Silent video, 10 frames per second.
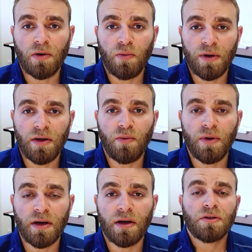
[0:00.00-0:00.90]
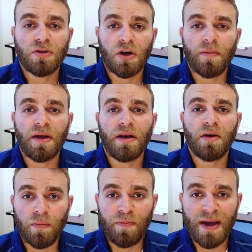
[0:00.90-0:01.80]
We will determine
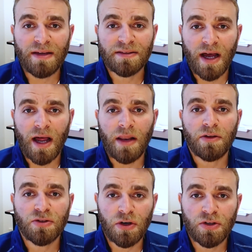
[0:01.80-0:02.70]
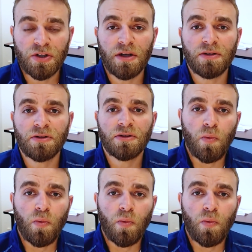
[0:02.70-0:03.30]
based on the searches